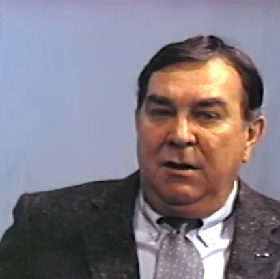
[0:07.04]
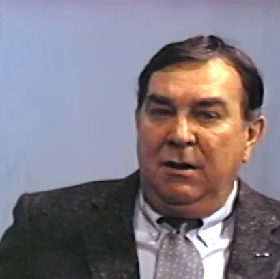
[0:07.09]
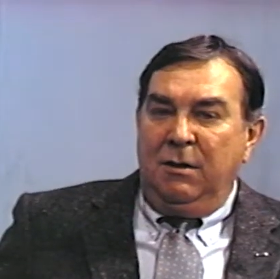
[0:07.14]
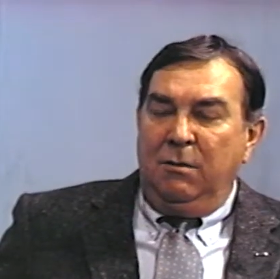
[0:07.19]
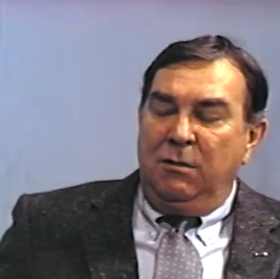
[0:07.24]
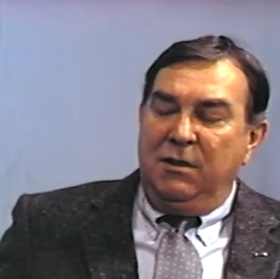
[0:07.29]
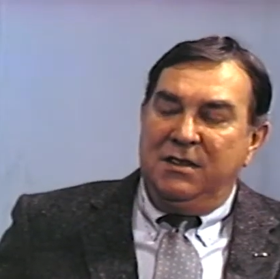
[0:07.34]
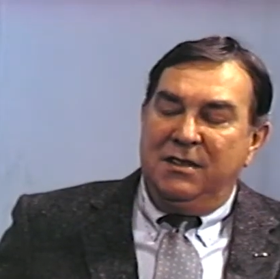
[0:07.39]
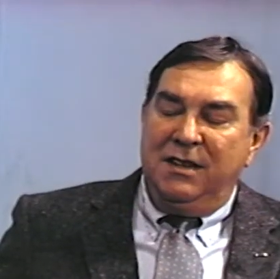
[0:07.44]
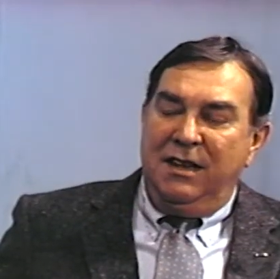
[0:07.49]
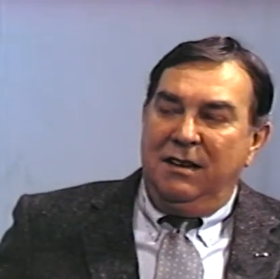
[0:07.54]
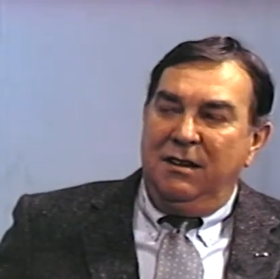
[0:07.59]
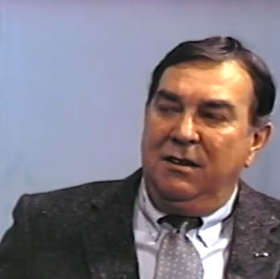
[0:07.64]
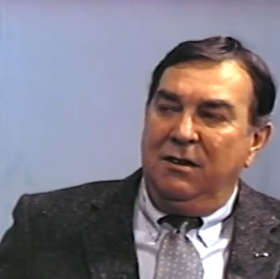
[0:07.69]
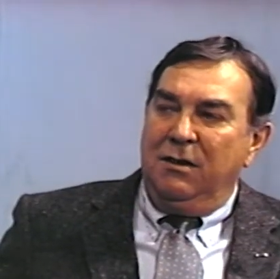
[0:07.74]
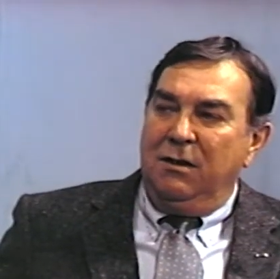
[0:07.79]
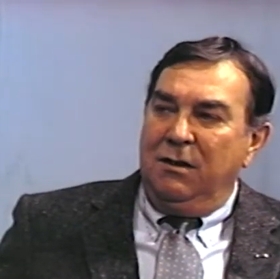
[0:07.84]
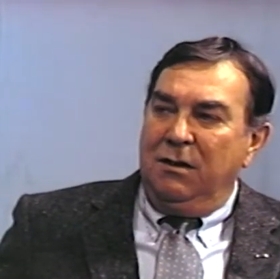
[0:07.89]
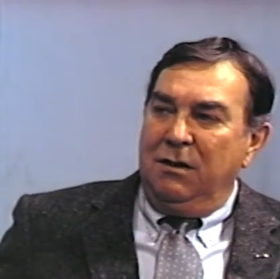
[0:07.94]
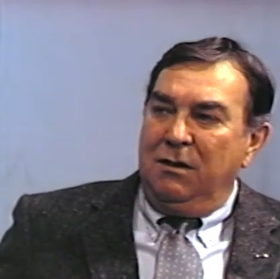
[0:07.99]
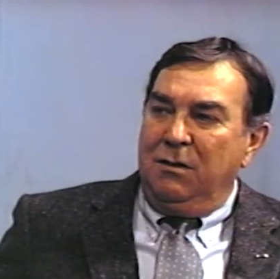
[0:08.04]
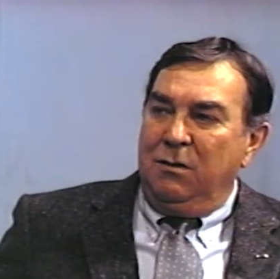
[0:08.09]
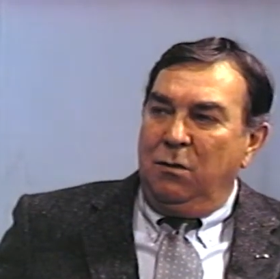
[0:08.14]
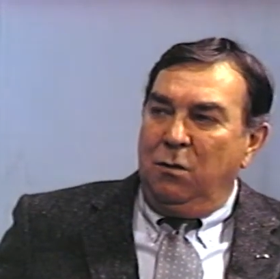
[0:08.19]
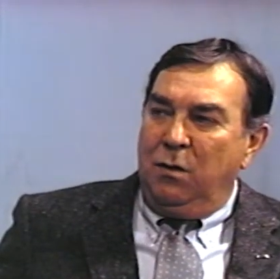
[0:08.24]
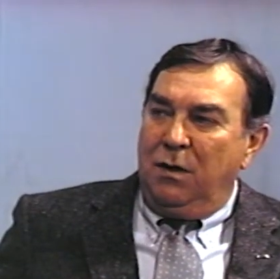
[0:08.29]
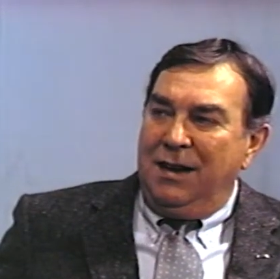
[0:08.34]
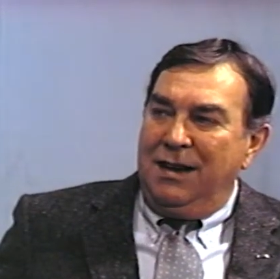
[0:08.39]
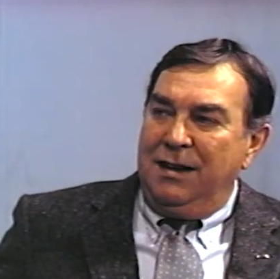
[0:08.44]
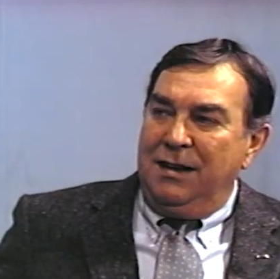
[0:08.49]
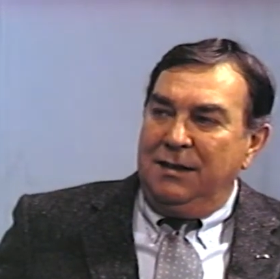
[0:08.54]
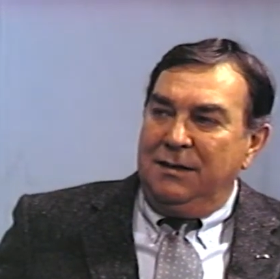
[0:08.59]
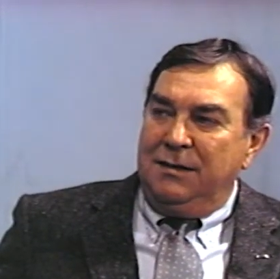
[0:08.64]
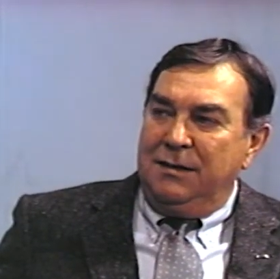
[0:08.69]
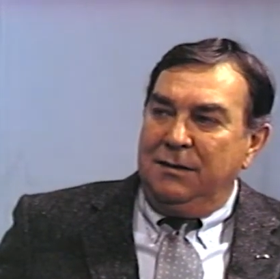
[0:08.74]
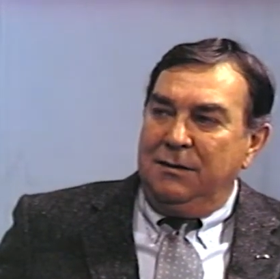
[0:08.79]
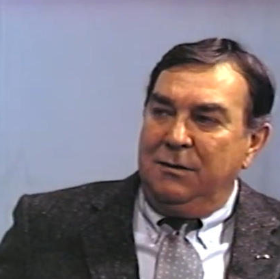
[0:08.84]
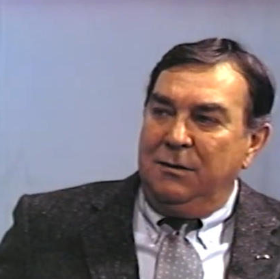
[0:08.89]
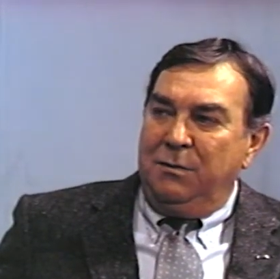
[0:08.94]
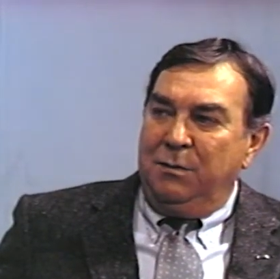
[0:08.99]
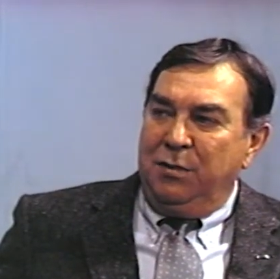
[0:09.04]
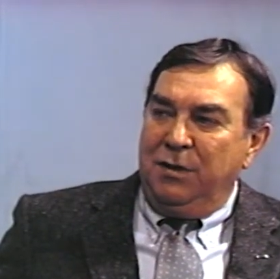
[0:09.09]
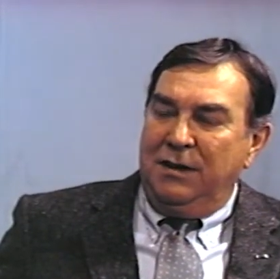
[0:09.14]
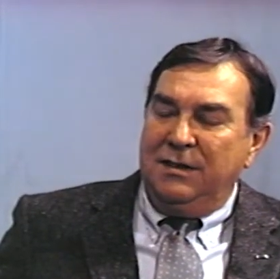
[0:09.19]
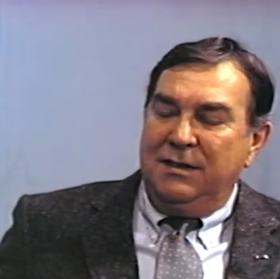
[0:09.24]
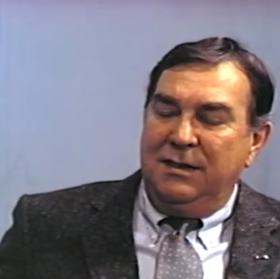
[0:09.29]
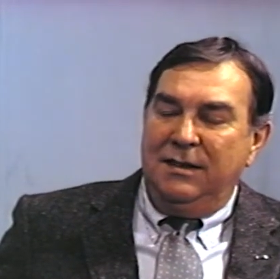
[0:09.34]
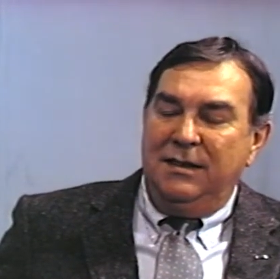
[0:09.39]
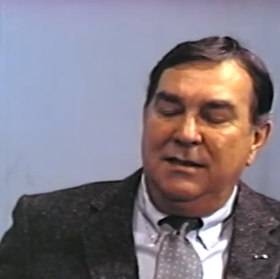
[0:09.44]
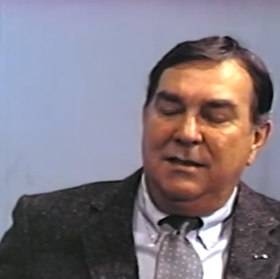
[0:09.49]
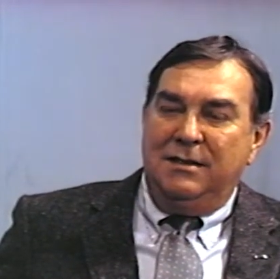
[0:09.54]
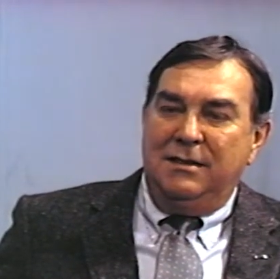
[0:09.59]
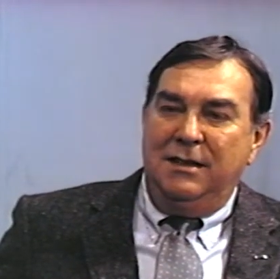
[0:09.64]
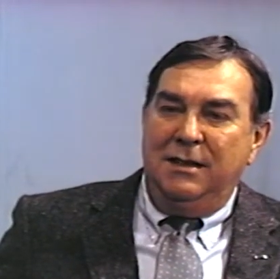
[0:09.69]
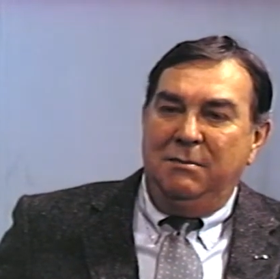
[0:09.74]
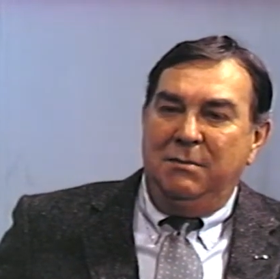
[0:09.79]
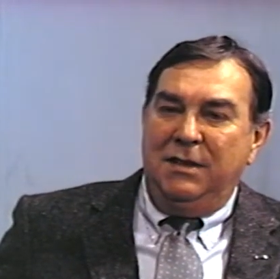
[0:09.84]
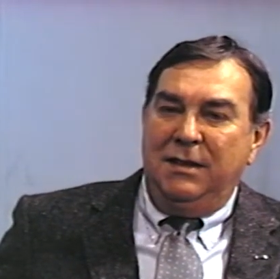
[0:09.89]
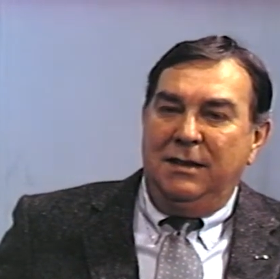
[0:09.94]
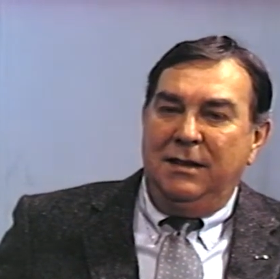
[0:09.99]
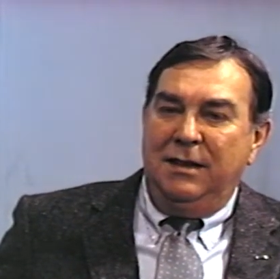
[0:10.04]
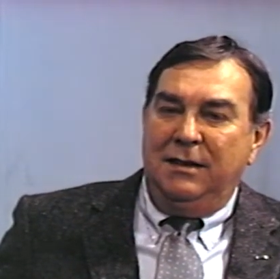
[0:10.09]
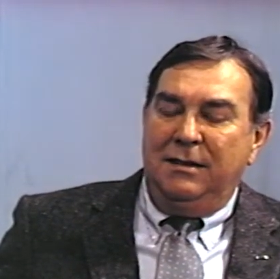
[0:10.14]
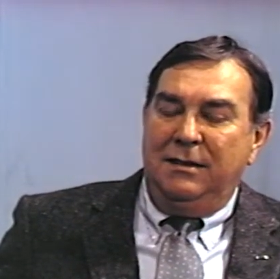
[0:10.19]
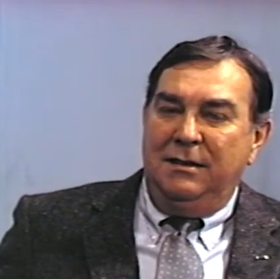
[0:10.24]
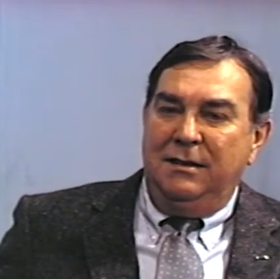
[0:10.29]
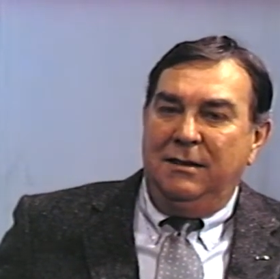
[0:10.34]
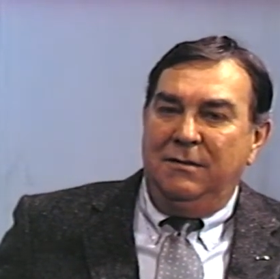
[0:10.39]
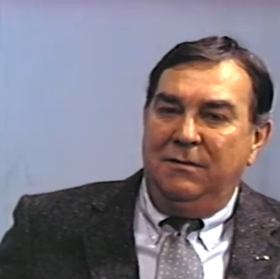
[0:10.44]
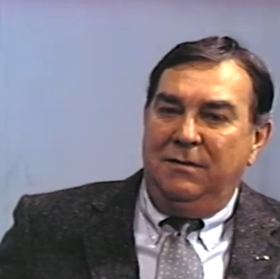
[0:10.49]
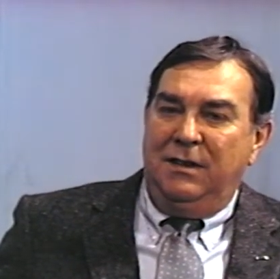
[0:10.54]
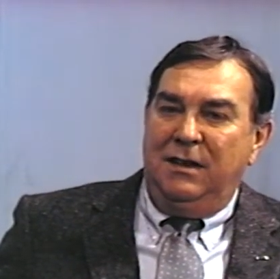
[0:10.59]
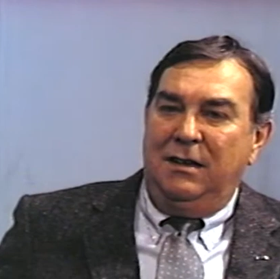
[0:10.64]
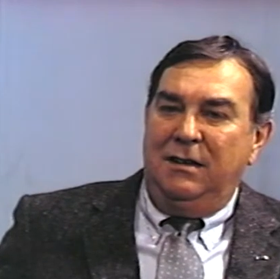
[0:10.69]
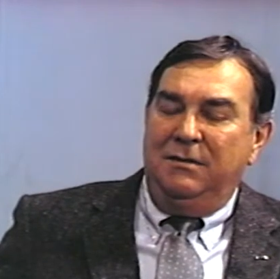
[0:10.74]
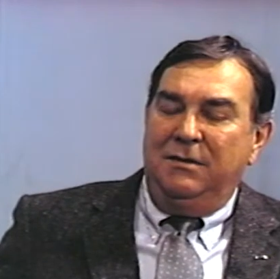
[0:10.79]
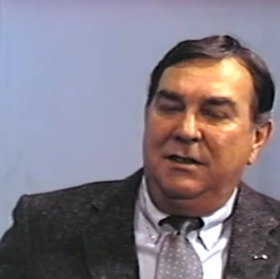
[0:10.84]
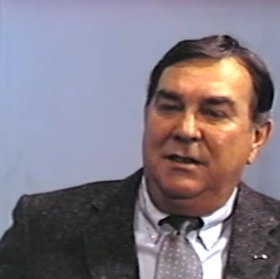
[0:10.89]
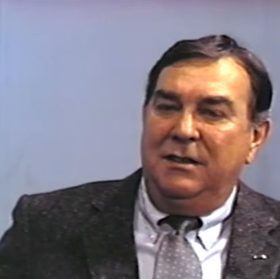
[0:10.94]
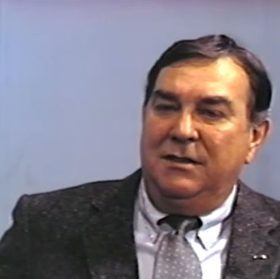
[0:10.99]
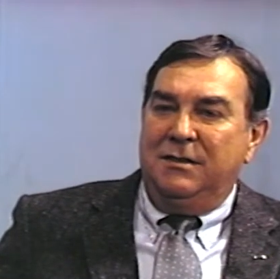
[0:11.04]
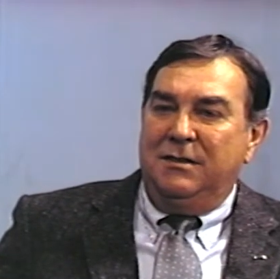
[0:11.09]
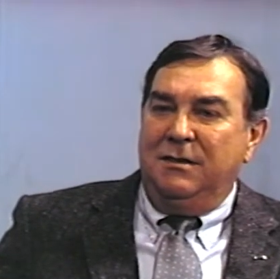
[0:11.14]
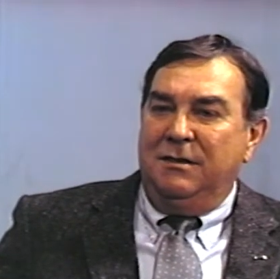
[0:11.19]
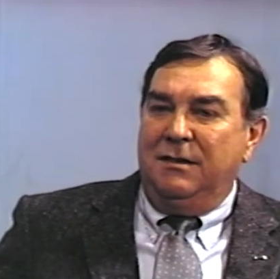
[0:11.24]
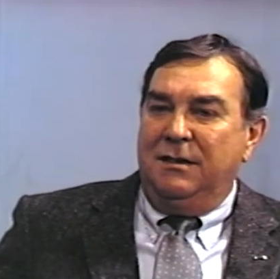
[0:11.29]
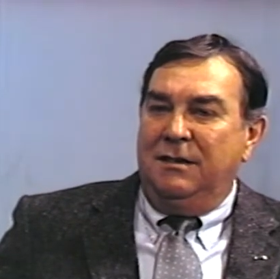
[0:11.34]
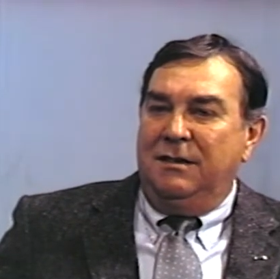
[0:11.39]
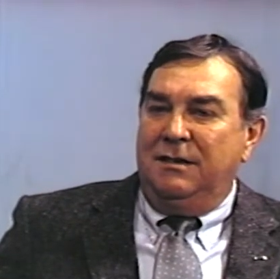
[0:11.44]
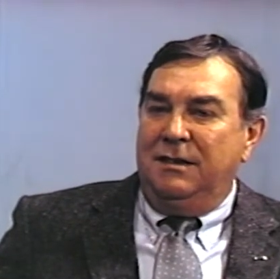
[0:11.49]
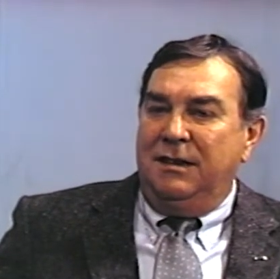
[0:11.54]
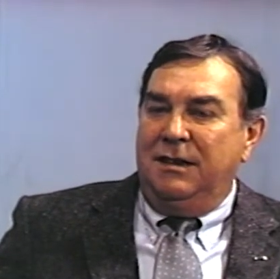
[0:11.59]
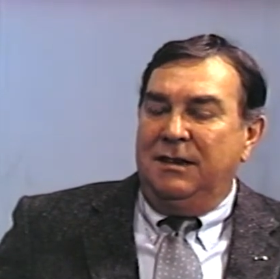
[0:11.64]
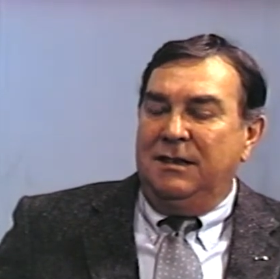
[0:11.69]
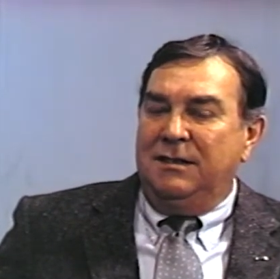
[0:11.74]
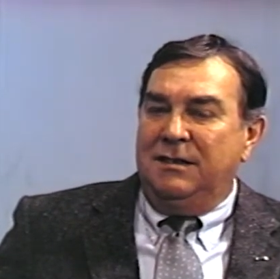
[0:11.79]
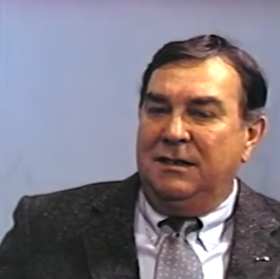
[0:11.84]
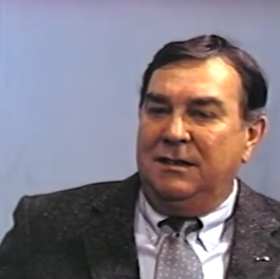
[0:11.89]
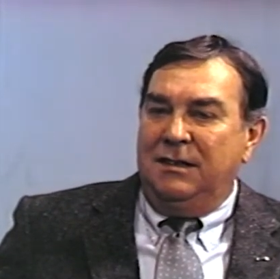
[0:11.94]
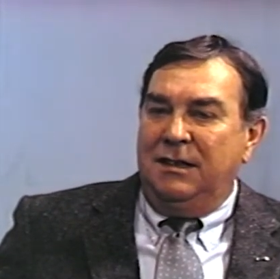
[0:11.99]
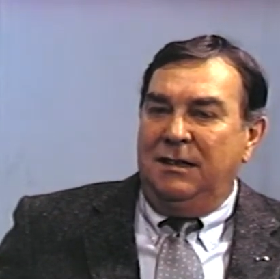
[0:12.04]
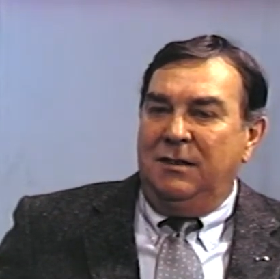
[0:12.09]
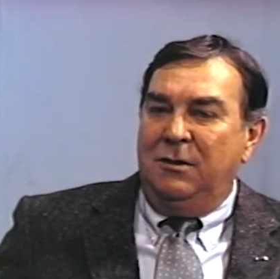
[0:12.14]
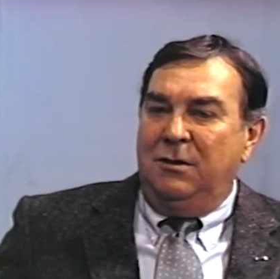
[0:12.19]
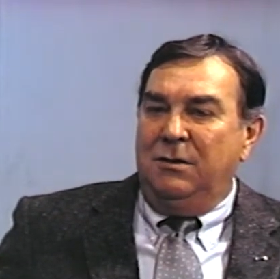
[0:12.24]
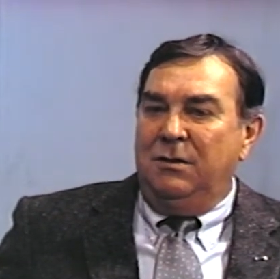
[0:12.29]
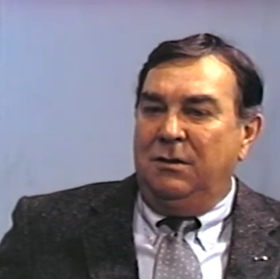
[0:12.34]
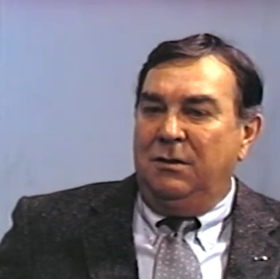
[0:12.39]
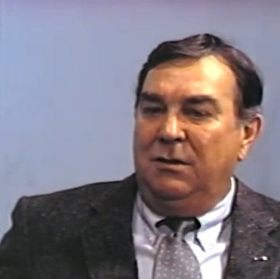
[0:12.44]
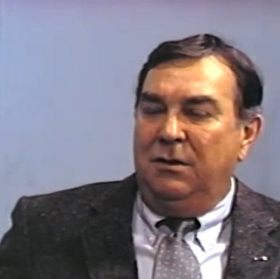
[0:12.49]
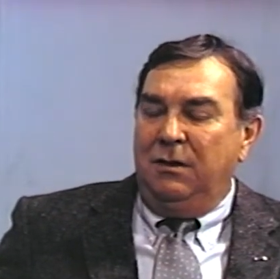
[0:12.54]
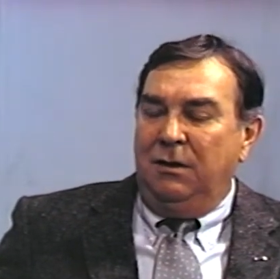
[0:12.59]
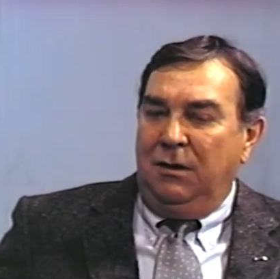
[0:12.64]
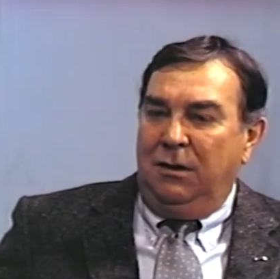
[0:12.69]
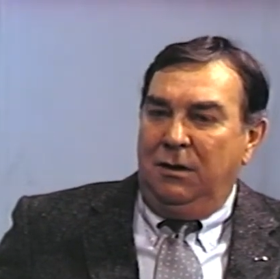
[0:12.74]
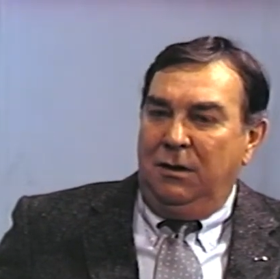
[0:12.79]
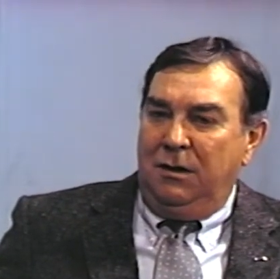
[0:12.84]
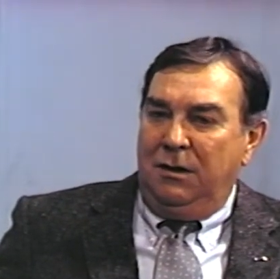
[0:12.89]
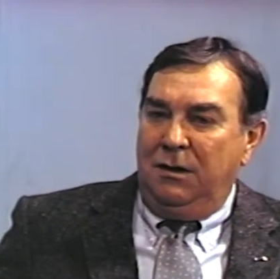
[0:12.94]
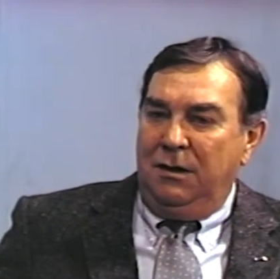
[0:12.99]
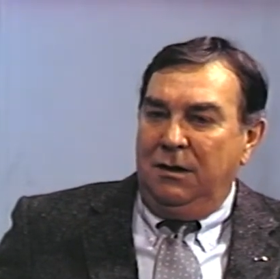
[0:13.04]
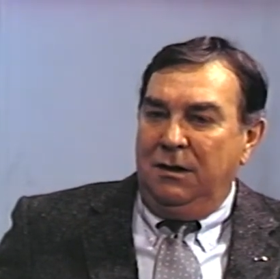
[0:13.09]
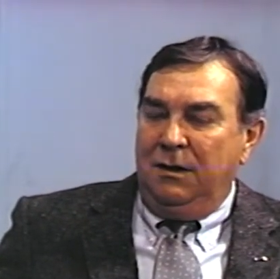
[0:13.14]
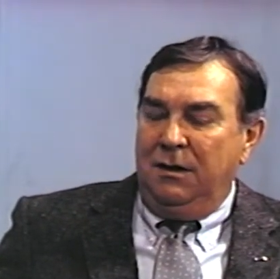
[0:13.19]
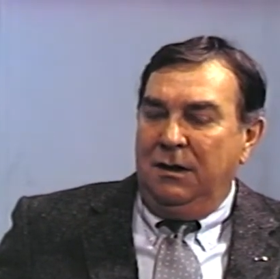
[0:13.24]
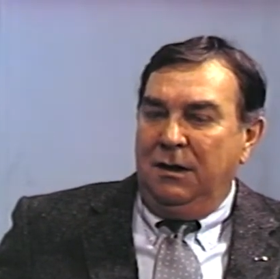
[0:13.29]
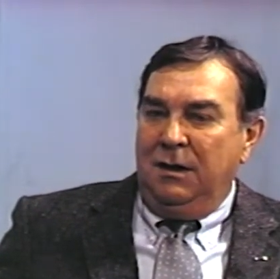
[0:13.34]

Well, Senator, why do presidents seem to get involved in this sort of thing? Is it they don't know the law,